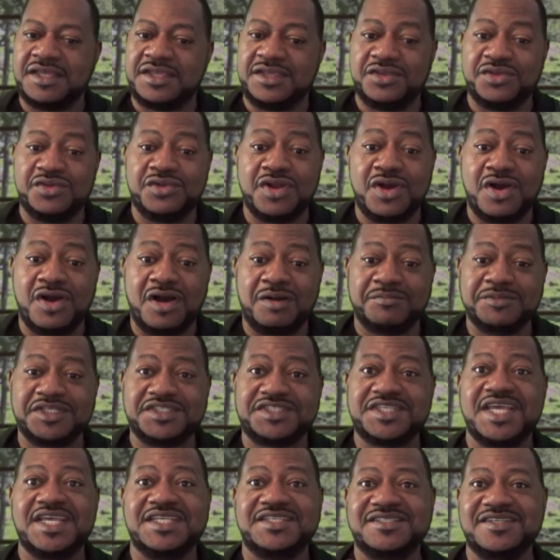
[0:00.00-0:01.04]
you know, I'm the
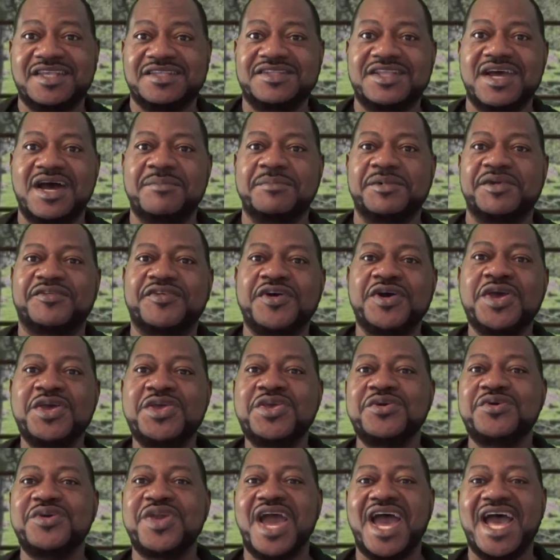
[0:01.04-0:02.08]
test dummy for
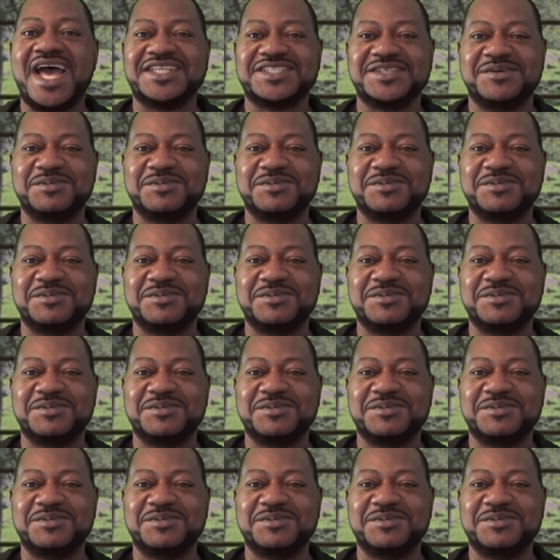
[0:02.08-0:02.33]
you guys.